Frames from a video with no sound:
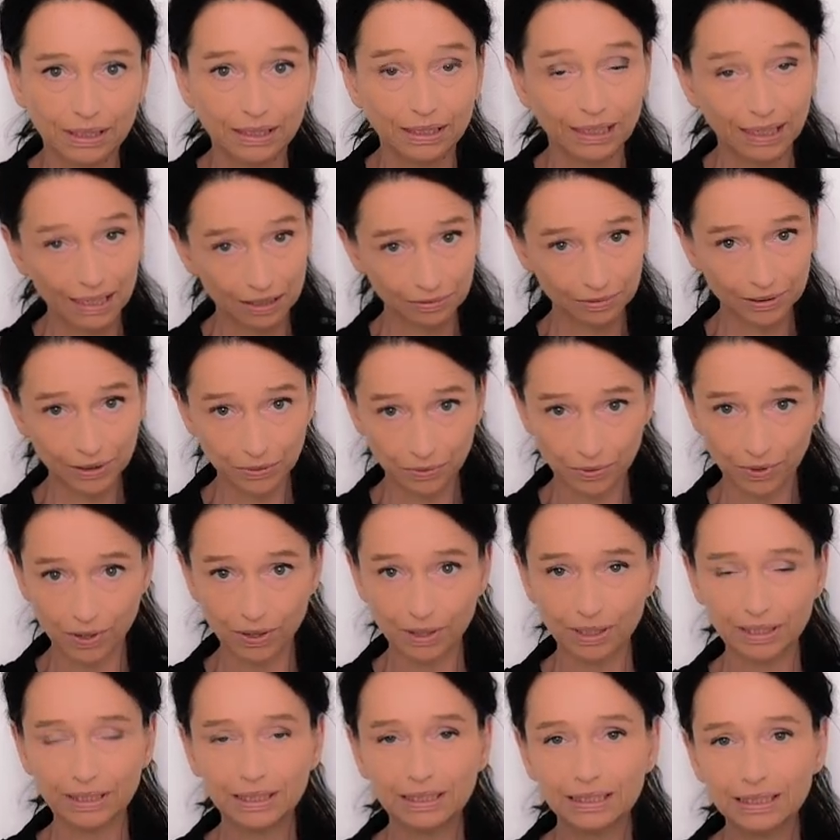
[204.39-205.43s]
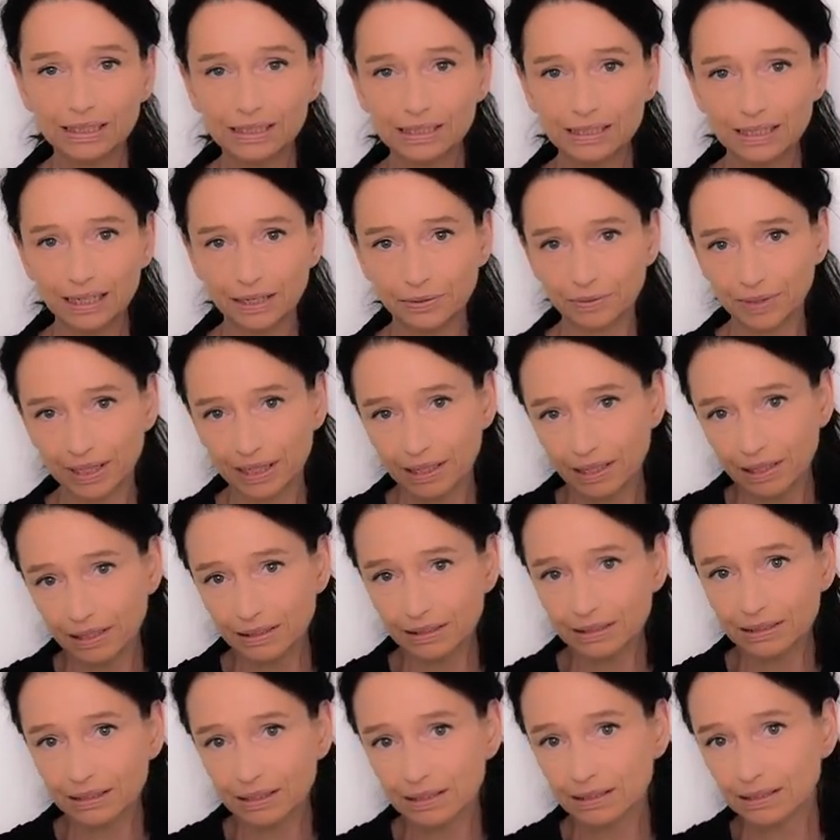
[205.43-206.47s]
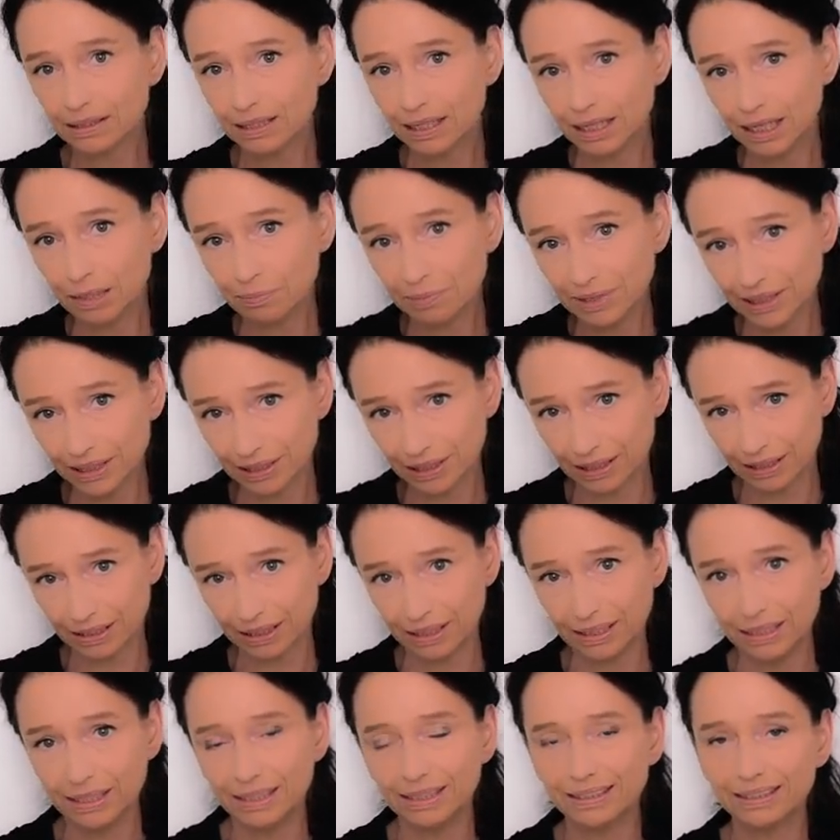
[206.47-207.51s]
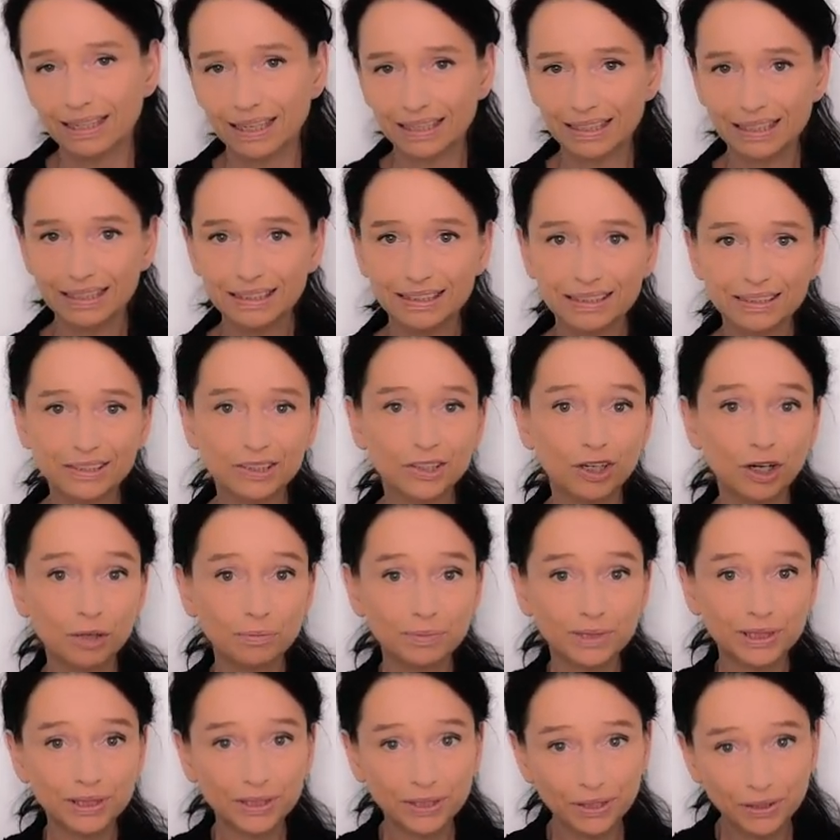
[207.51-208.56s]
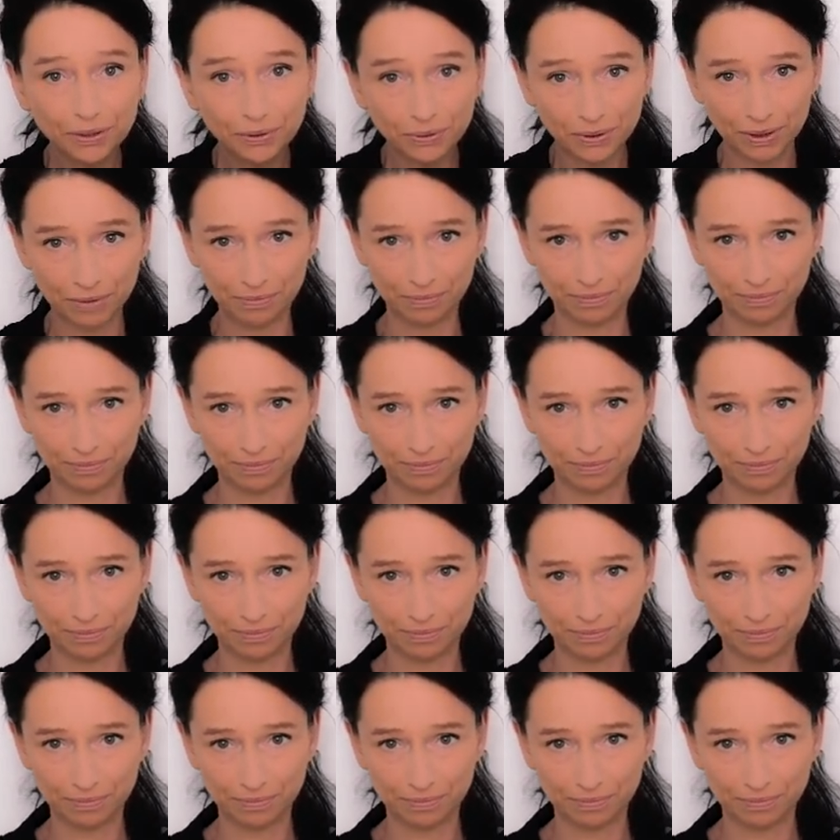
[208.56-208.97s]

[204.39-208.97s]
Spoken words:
After all, it is Heraclitus' epithet that he is obscure.